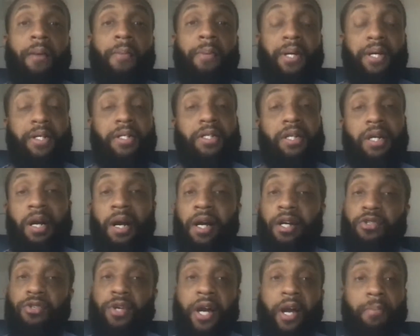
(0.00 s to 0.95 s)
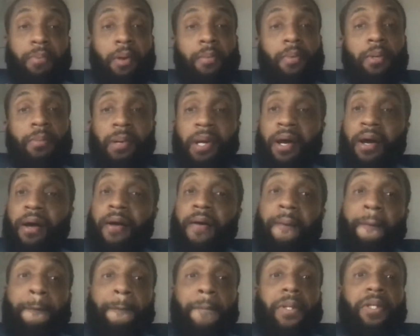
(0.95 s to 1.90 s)
Here's the contract. Blah blah blah.
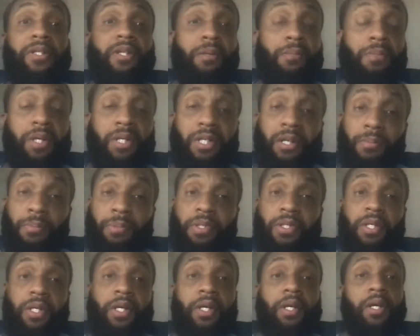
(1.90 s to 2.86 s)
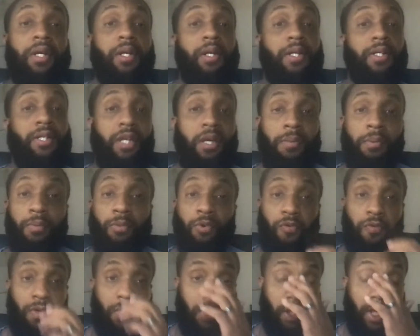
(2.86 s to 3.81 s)
Send me 10%. Let's keep it moving.